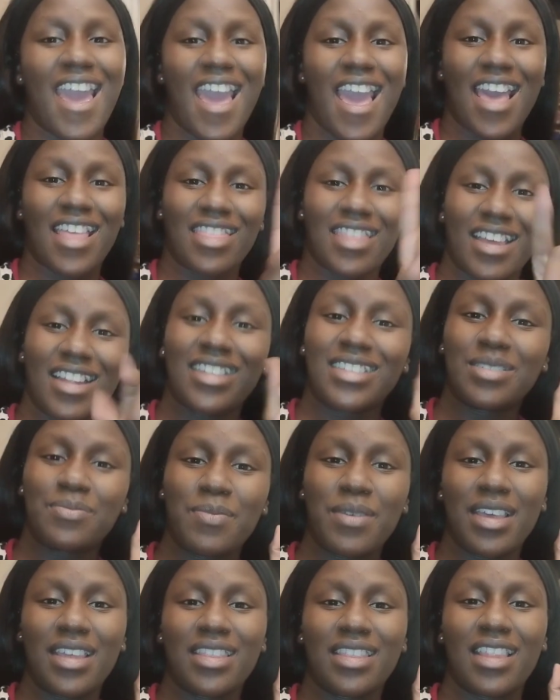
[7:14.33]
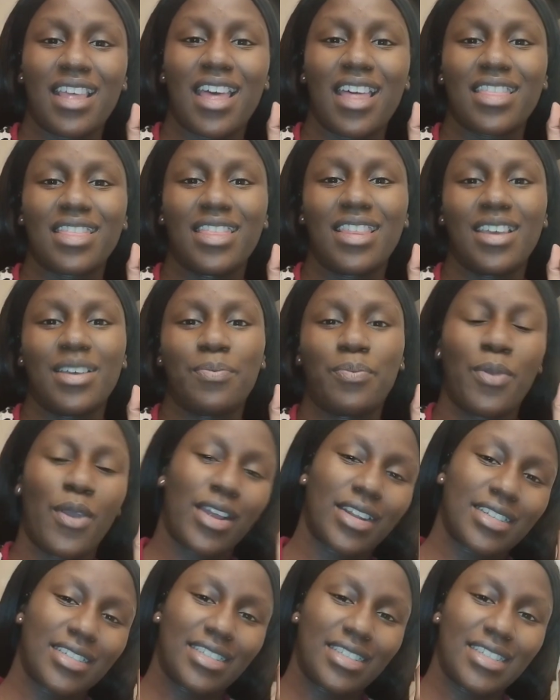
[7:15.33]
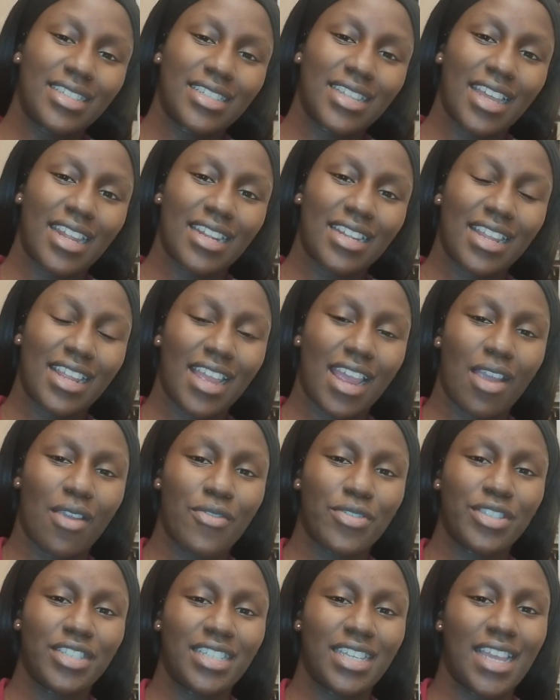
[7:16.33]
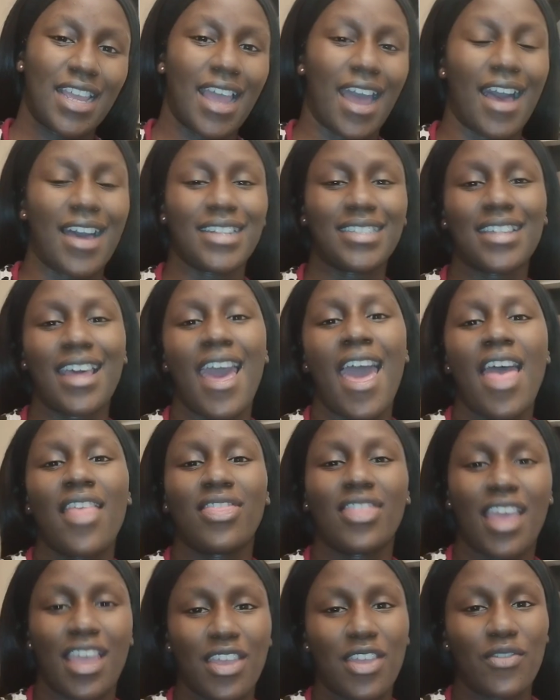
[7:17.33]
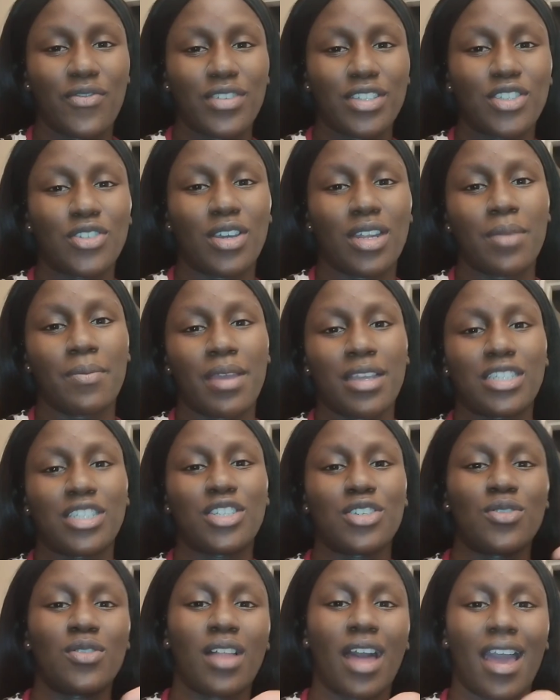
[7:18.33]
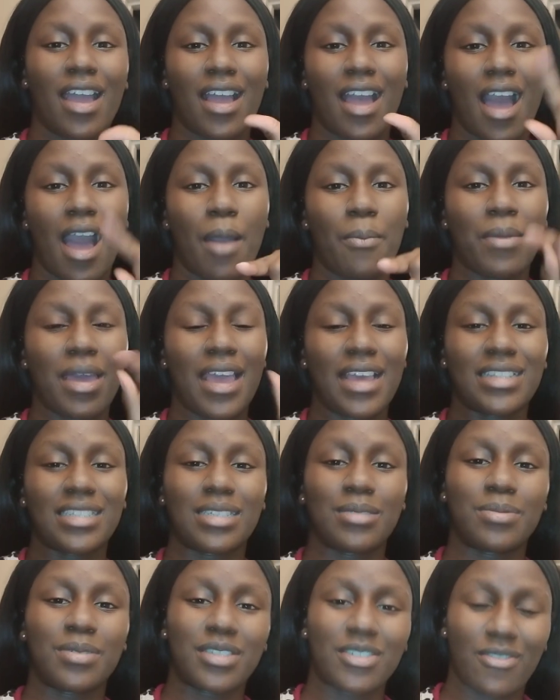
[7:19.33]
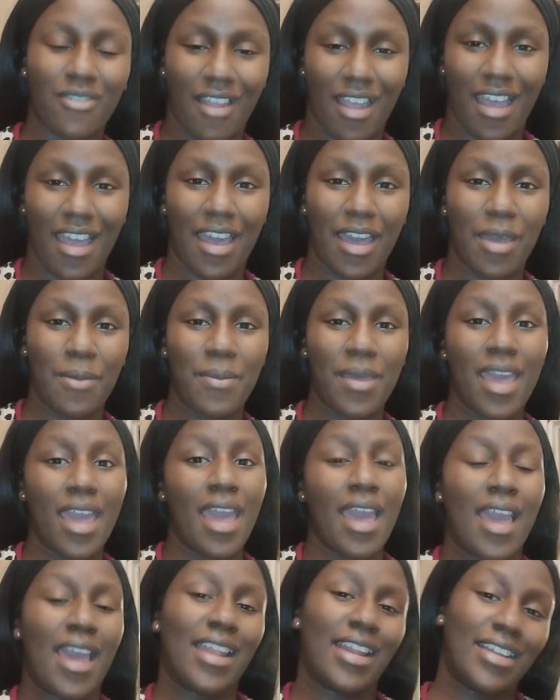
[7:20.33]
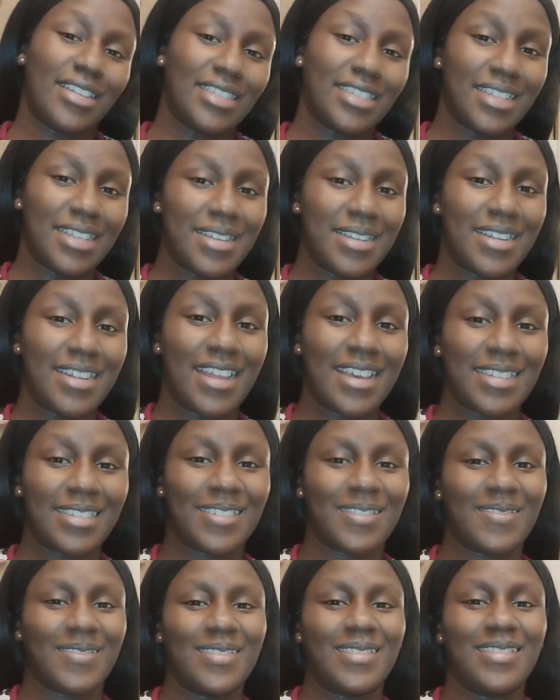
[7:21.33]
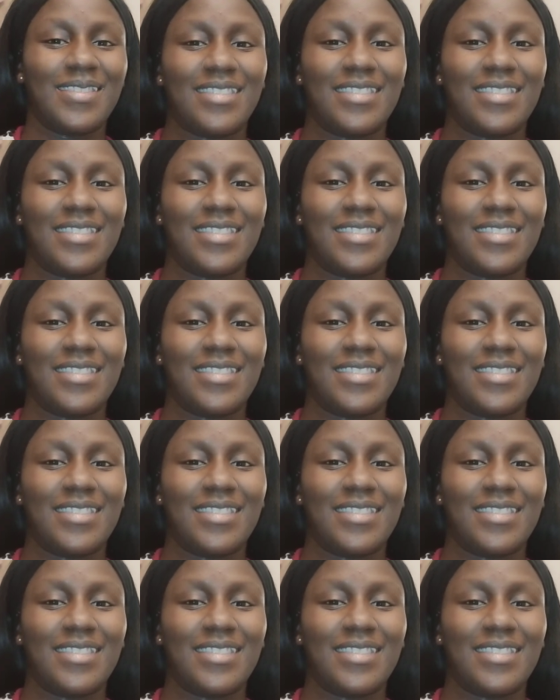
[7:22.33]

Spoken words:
And that has been the pregnancy skincare routine, guys. Thank you for joining. Make sure you like, comment, and subscribe, and I'll see you in the next one.